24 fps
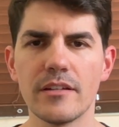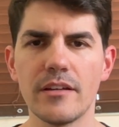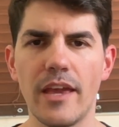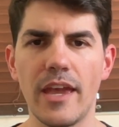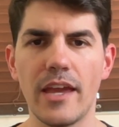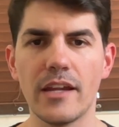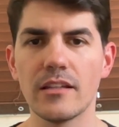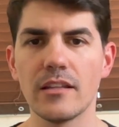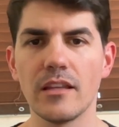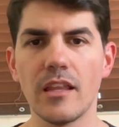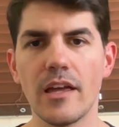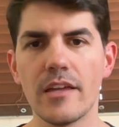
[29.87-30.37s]

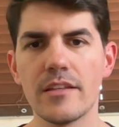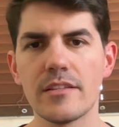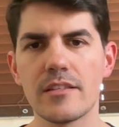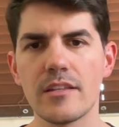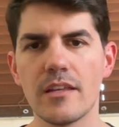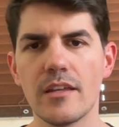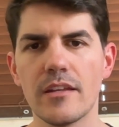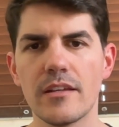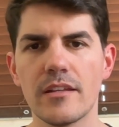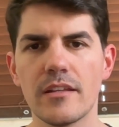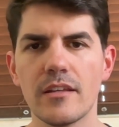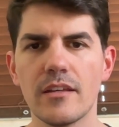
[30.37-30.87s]
analyze
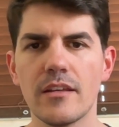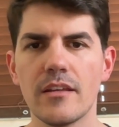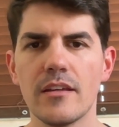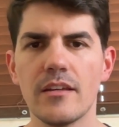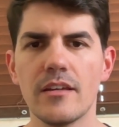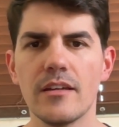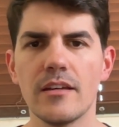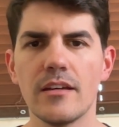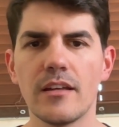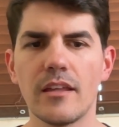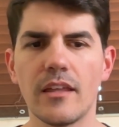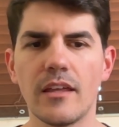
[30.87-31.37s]
it.
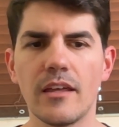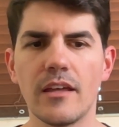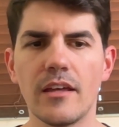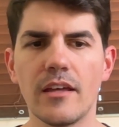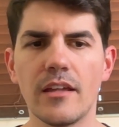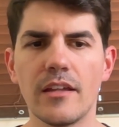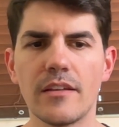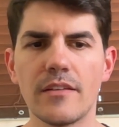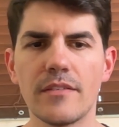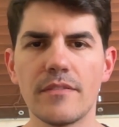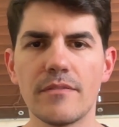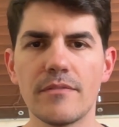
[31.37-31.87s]

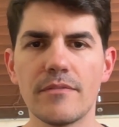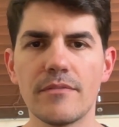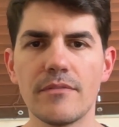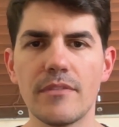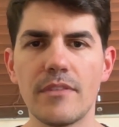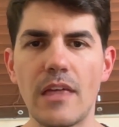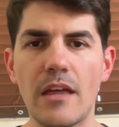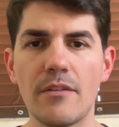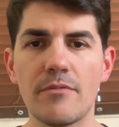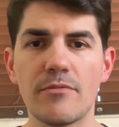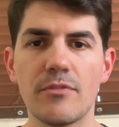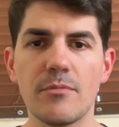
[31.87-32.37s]
And
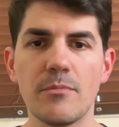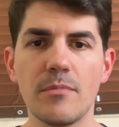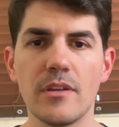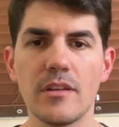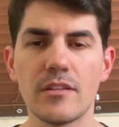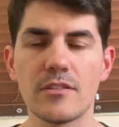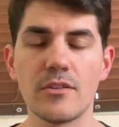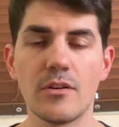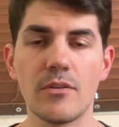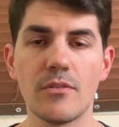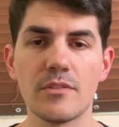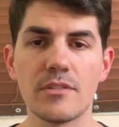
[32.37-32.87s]
that for me
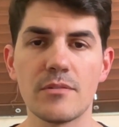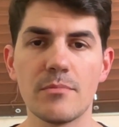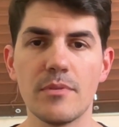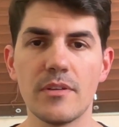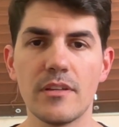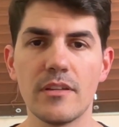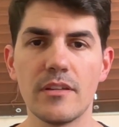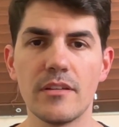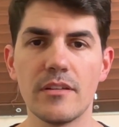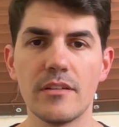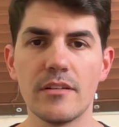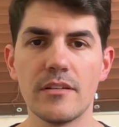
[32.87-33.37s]
has always
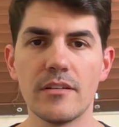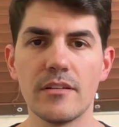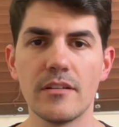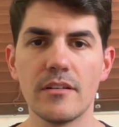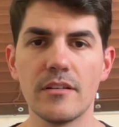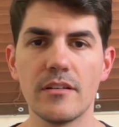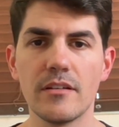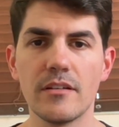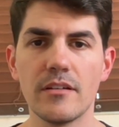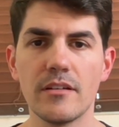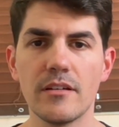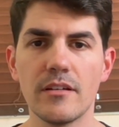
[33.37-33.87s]
been
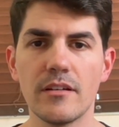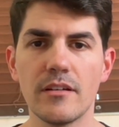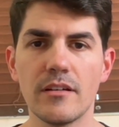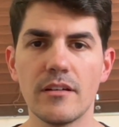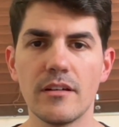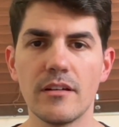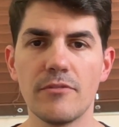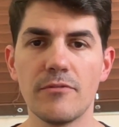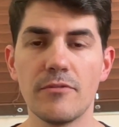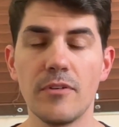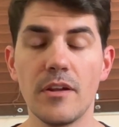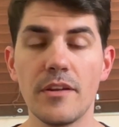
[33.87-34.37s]

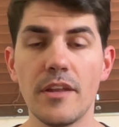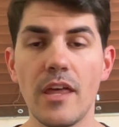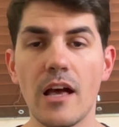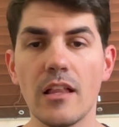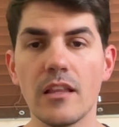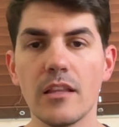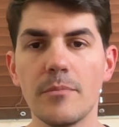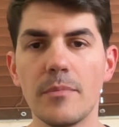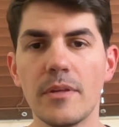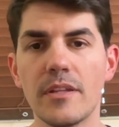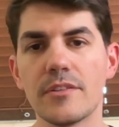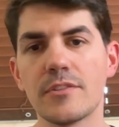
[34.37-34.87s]
a fun
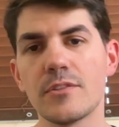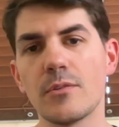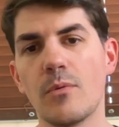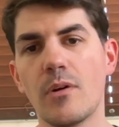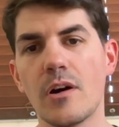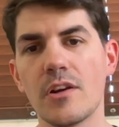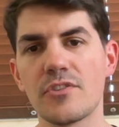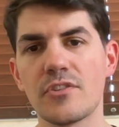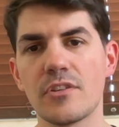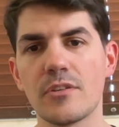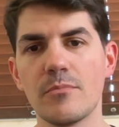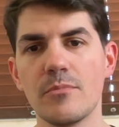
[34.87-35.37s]
element to
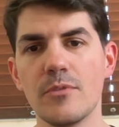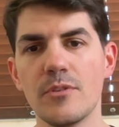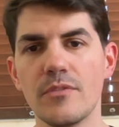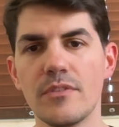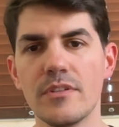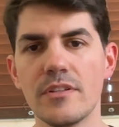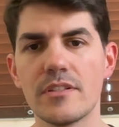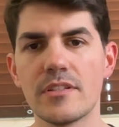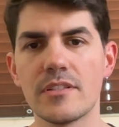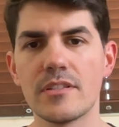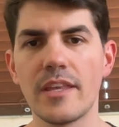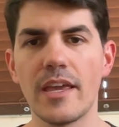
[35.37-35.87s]
watching
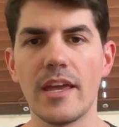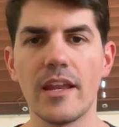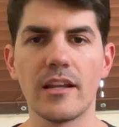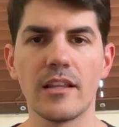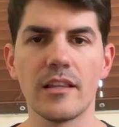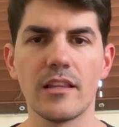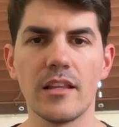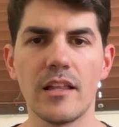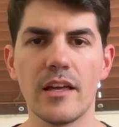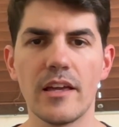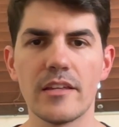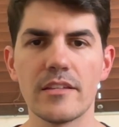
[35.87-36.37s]
movies is
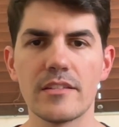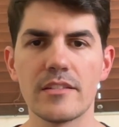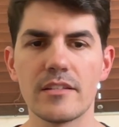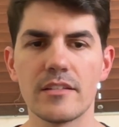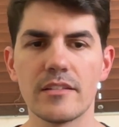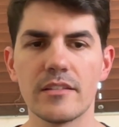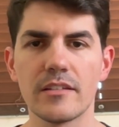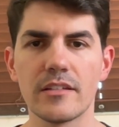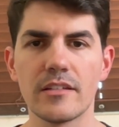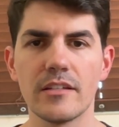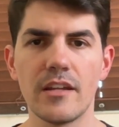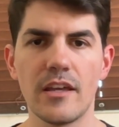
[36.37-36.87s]

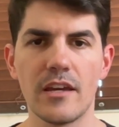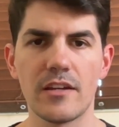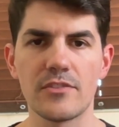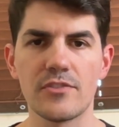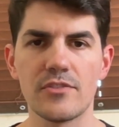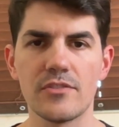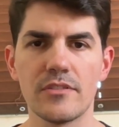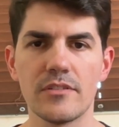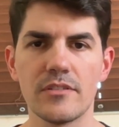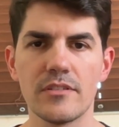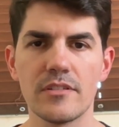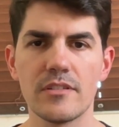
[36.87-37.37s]
analyzing the
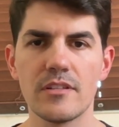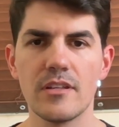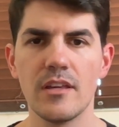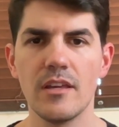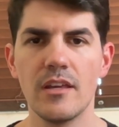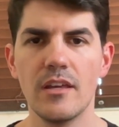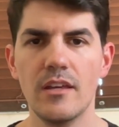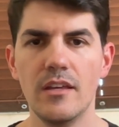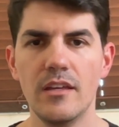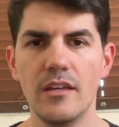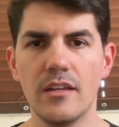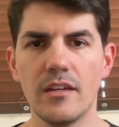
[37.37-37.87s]
connections,
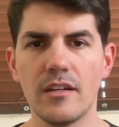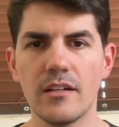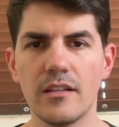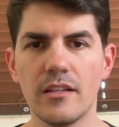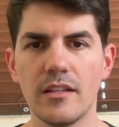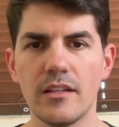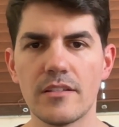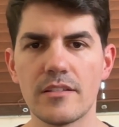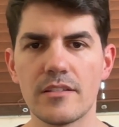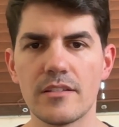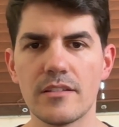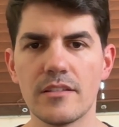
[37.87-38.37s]

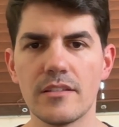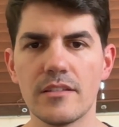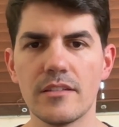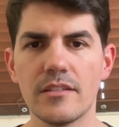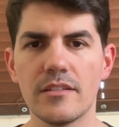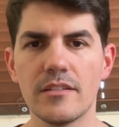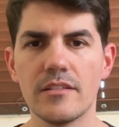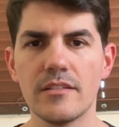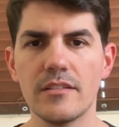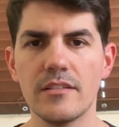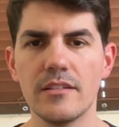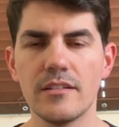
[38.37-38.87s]

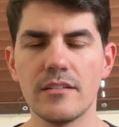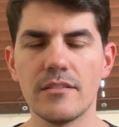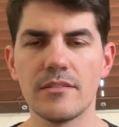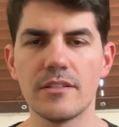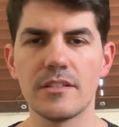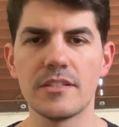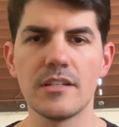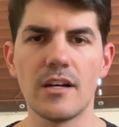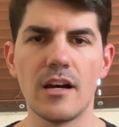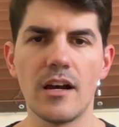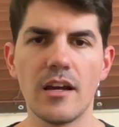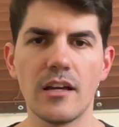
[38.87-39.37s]
analyzing the
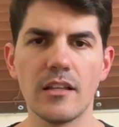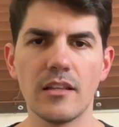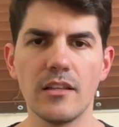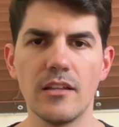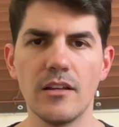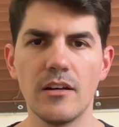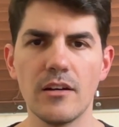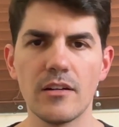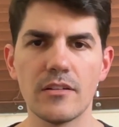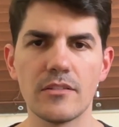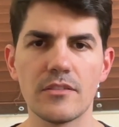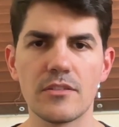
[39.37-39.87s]

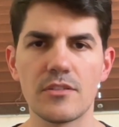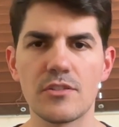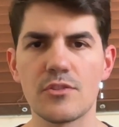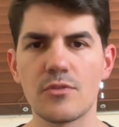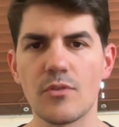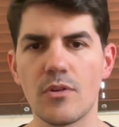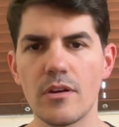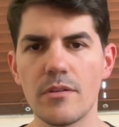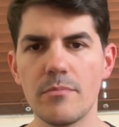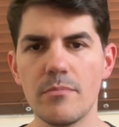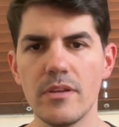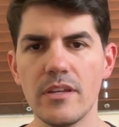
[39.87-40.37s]
dialogue, the
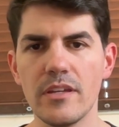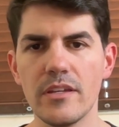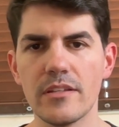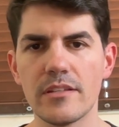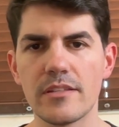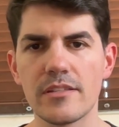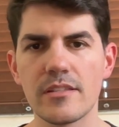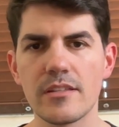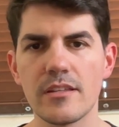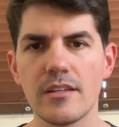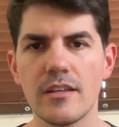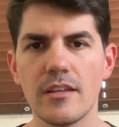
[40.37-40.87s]
story
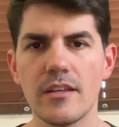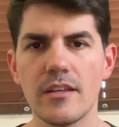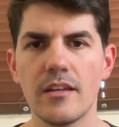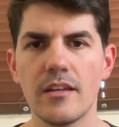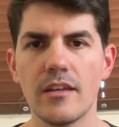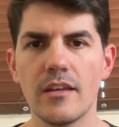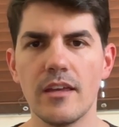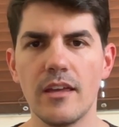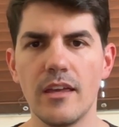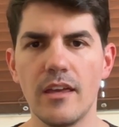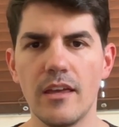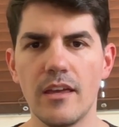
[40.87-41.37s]
beats,
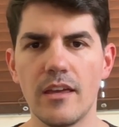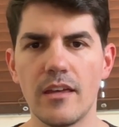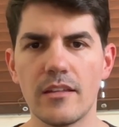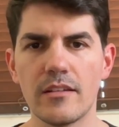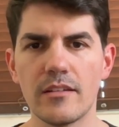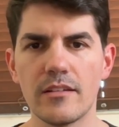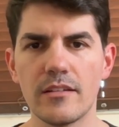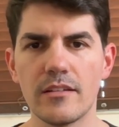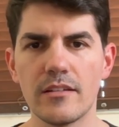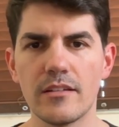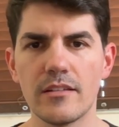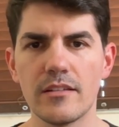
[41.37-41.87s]

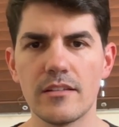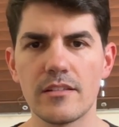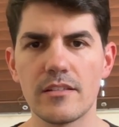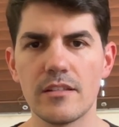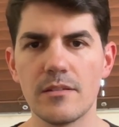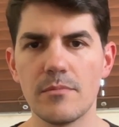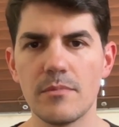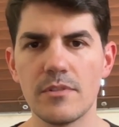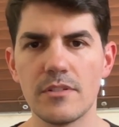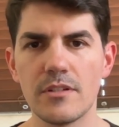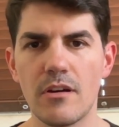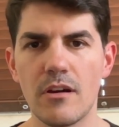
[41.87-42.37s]
and the
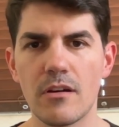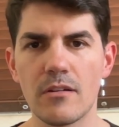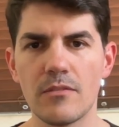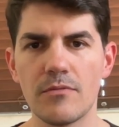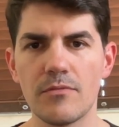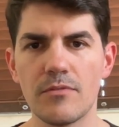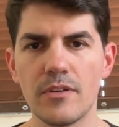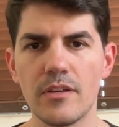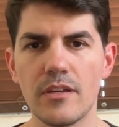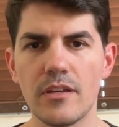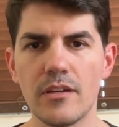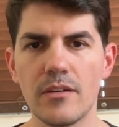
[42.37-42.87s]

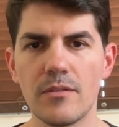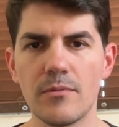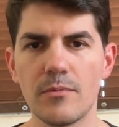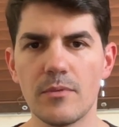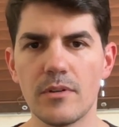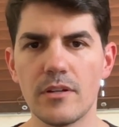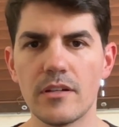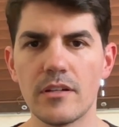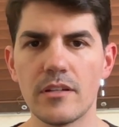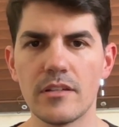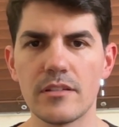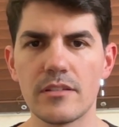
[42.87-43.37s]
cinematography and
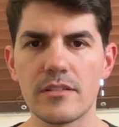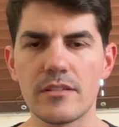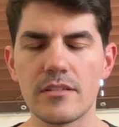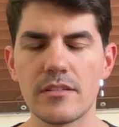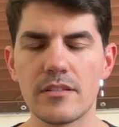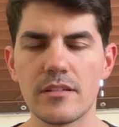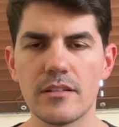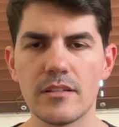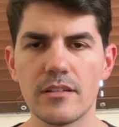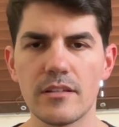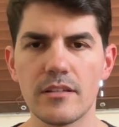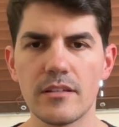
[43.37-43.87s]
what it's
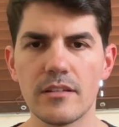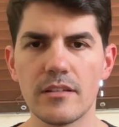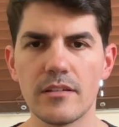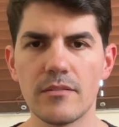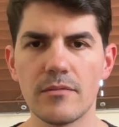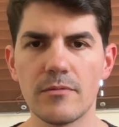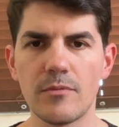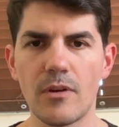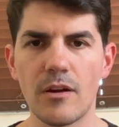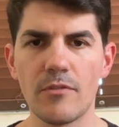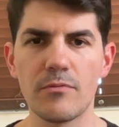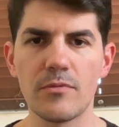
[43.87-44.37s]

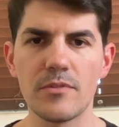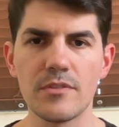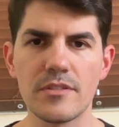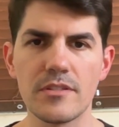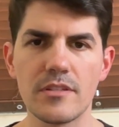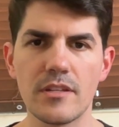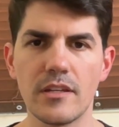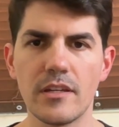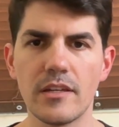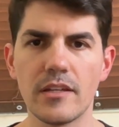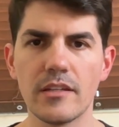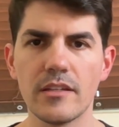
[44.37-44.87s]

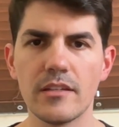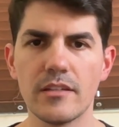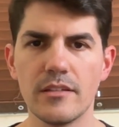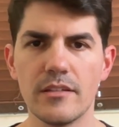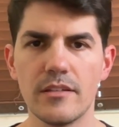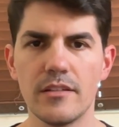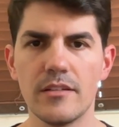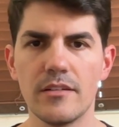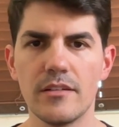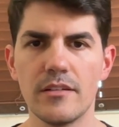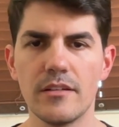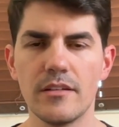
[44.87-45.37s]
referencing
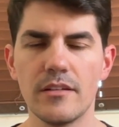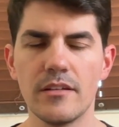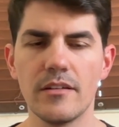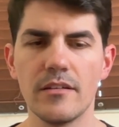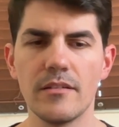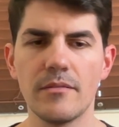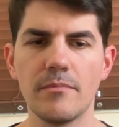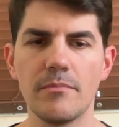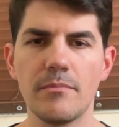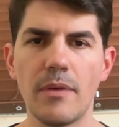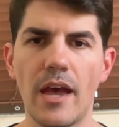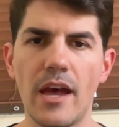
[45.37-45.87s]
in
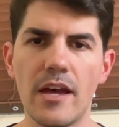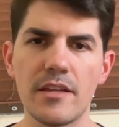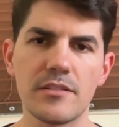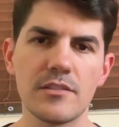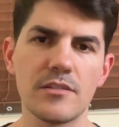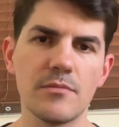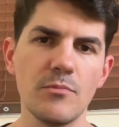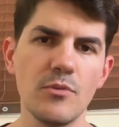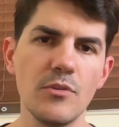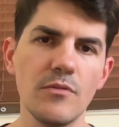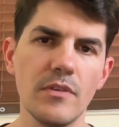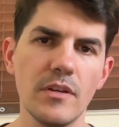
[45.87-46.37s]

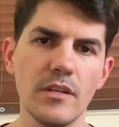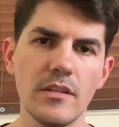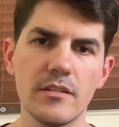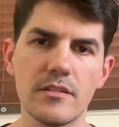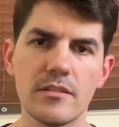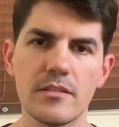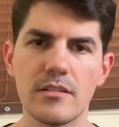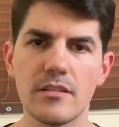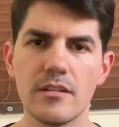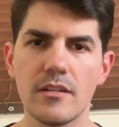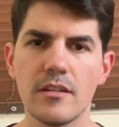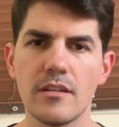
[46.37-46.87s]
past
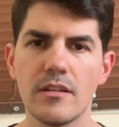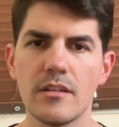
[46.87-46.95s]
movies.